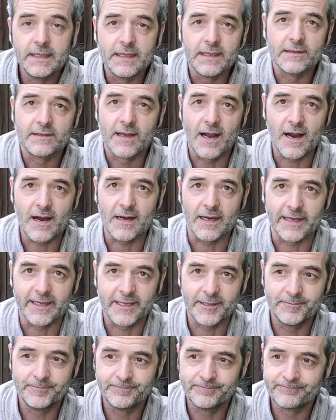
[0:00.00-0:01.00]
is garlic.
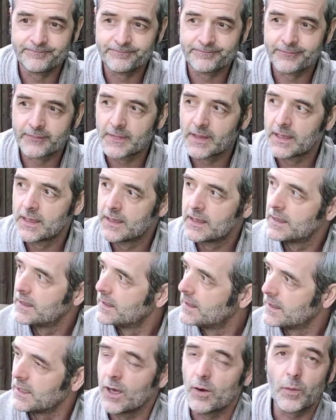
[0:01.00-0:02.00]

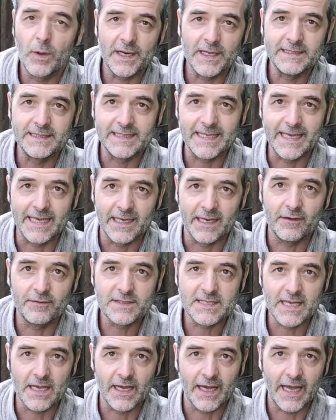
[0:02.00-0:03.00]
Now what I did,
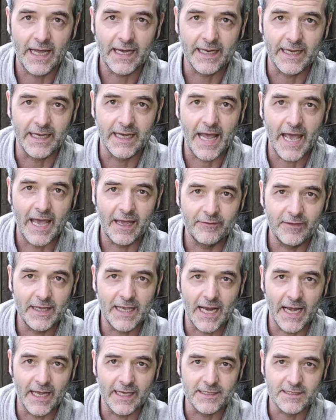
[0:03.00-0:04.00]
obviously I had it in the heavy
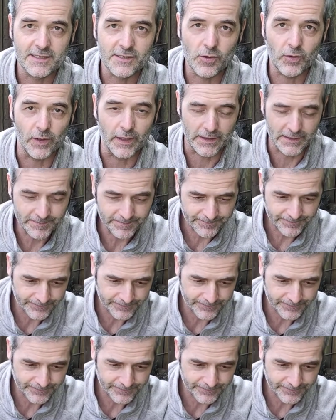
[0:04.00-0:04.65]
clay soil.